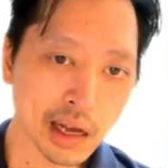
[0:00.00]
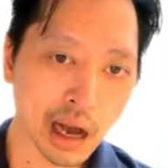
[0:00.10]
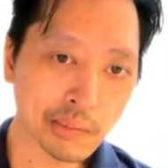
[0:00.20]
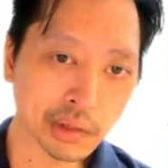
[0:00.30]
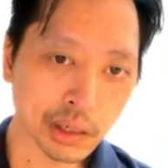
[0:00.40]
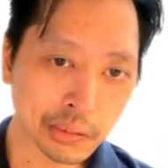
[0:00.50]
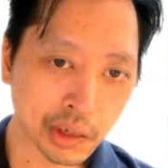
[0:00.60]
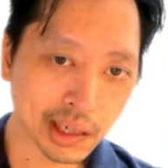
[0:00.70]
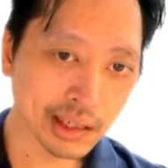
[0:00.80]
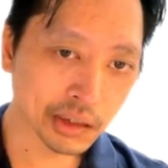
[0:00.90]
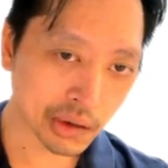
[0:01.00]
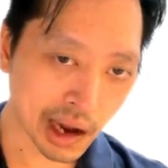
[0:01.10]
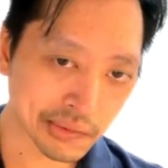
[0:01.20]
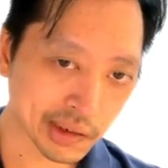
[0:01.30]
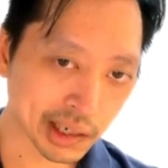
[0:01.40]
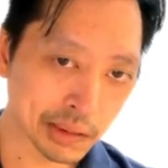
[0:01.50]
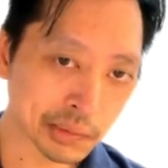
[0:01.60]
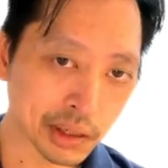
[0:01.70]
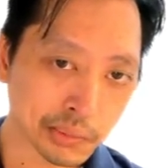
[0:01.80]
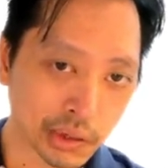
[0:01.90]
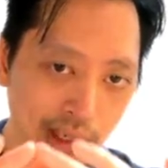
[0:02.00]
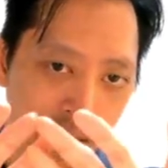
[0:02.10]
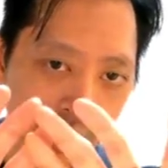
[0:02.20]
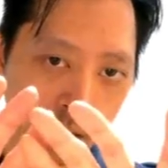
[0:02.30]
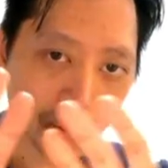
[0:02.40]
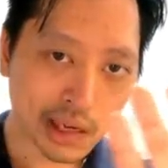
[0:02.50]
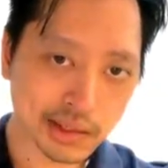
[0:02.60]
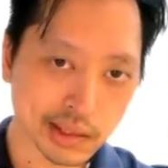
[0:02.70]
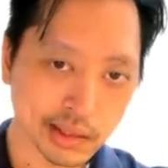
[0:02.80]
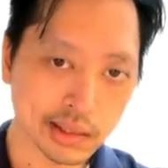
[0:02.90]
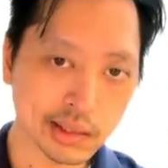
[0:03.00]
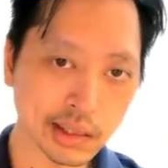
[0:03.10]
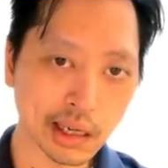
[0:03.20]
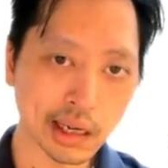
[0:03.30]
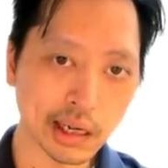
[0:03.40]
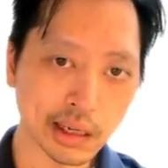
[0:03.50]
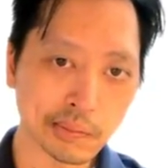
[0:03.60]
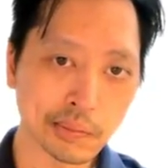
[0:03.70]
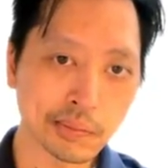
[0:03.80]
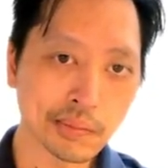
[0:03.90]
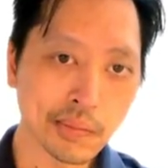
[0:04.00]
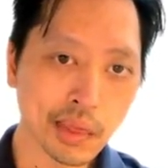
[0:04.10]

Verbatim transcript: I'm going to put in the graphic and I'm going to put in the questions, um,